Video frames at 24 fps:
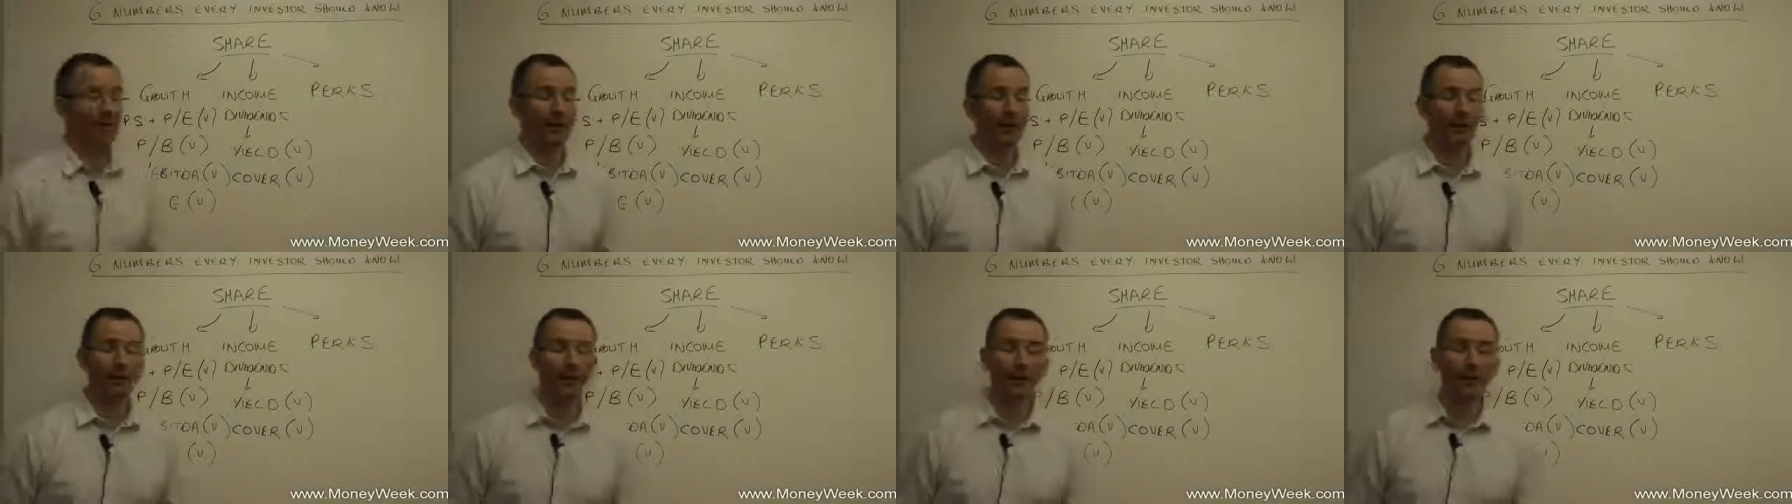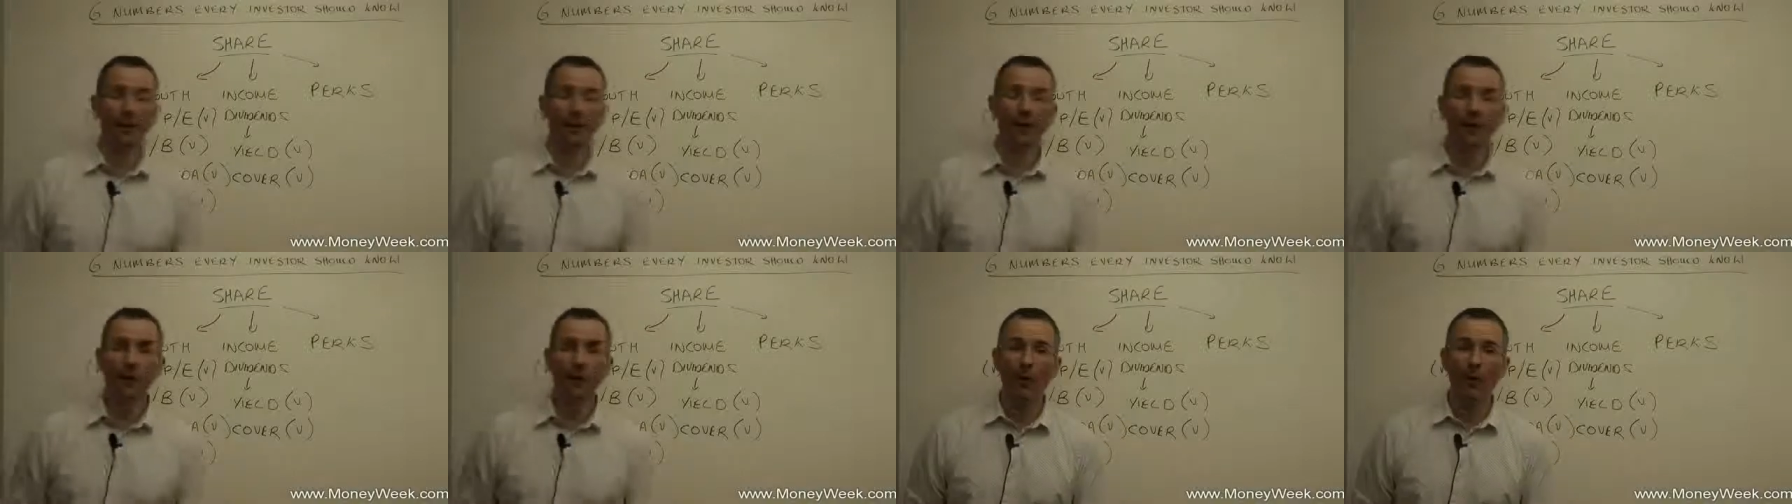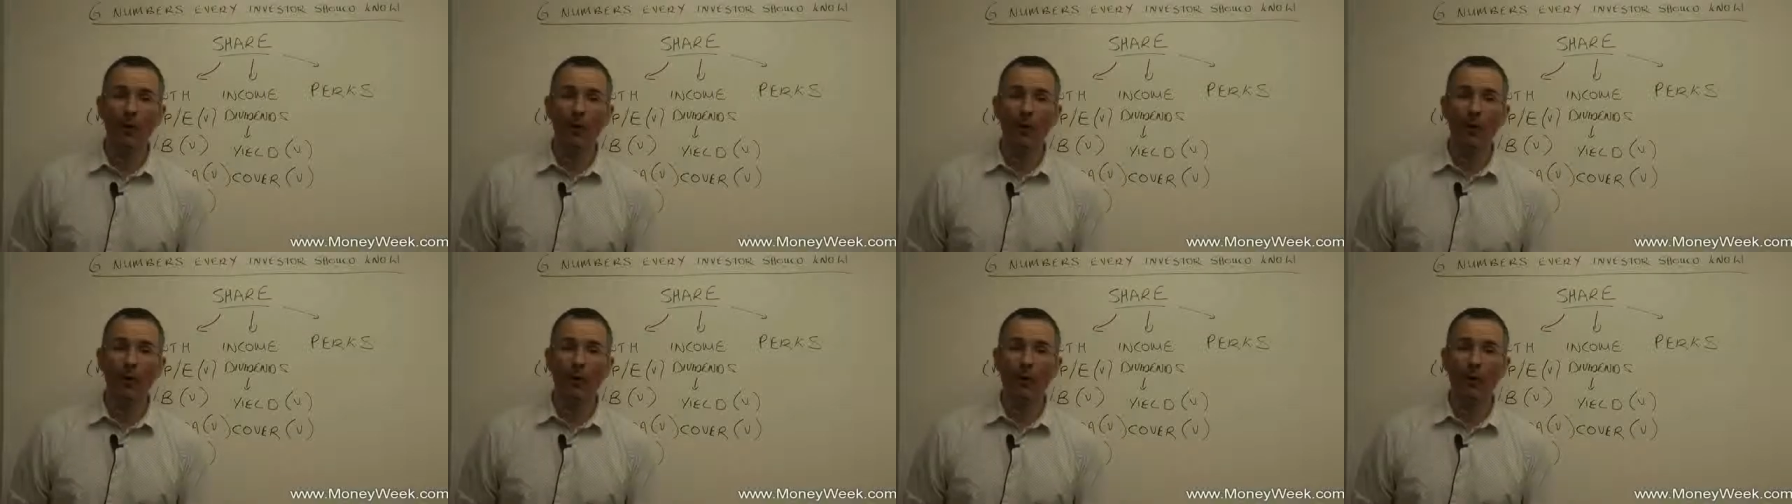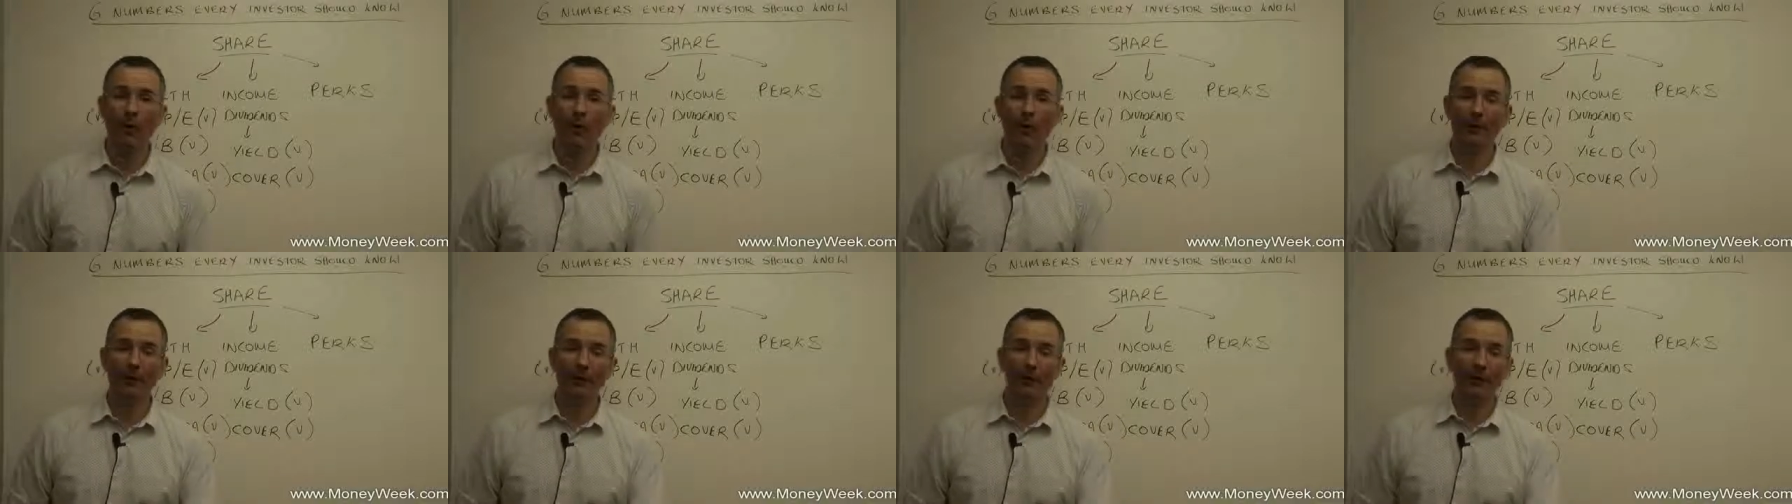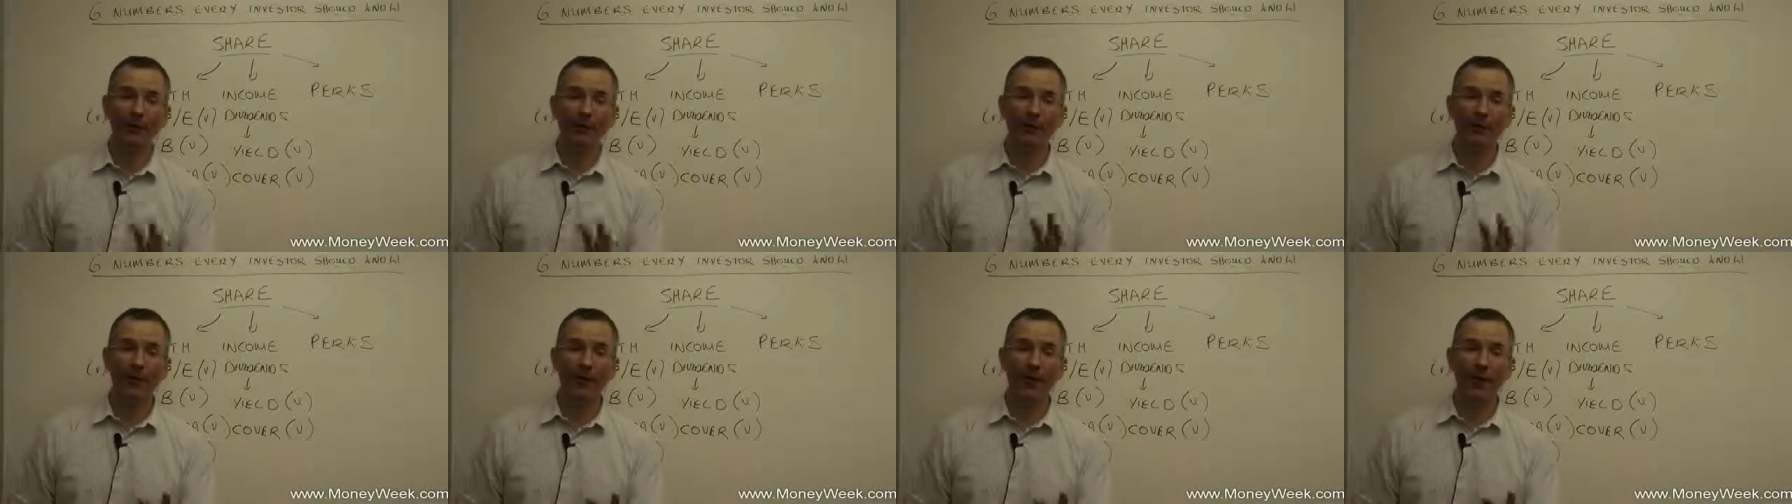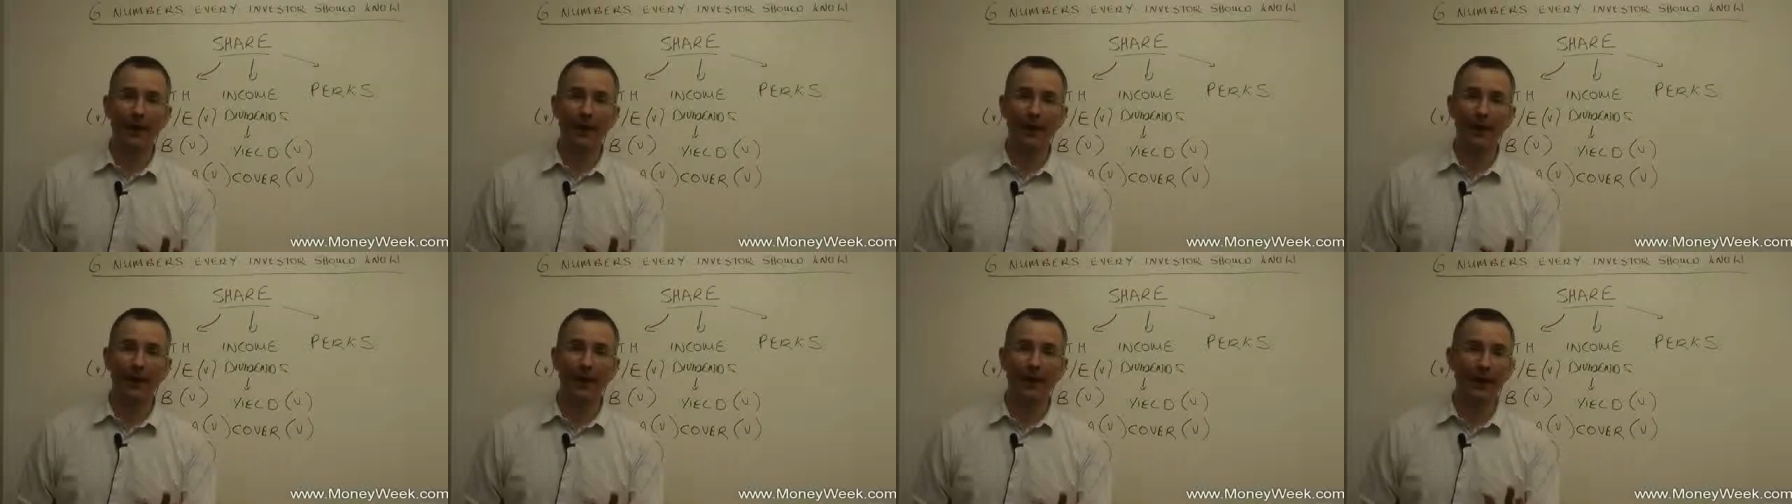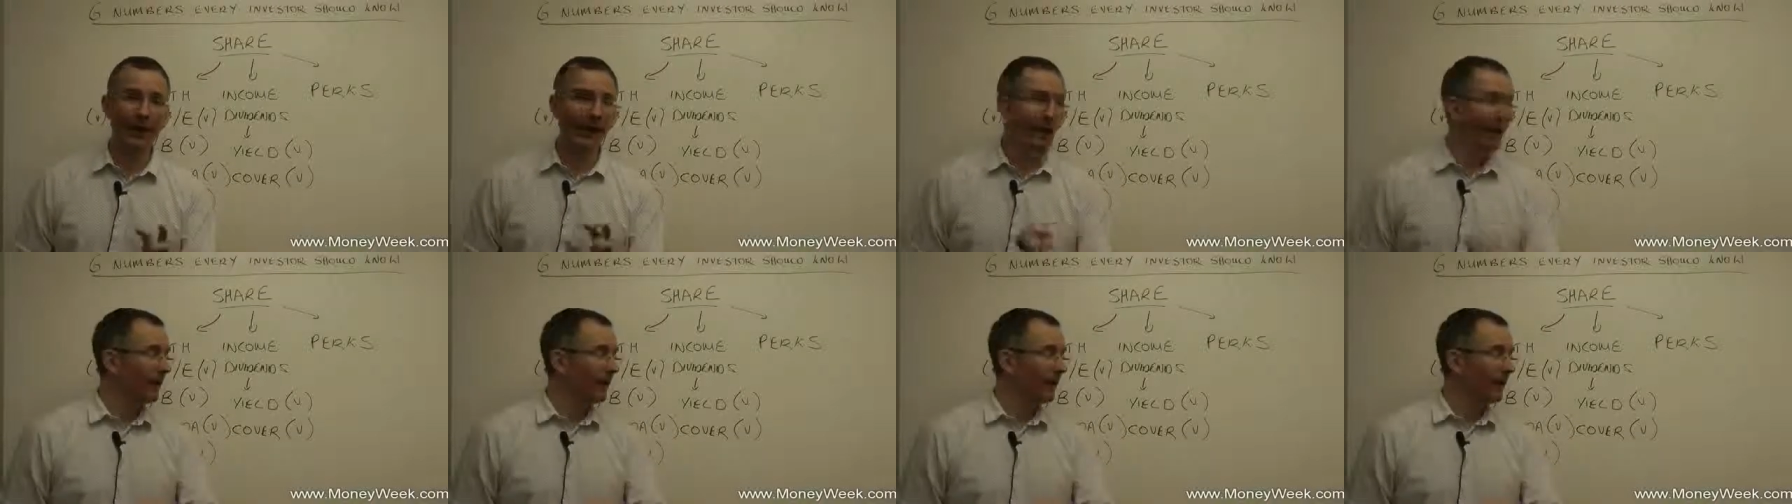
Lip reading: another video on that one. That's my 6th.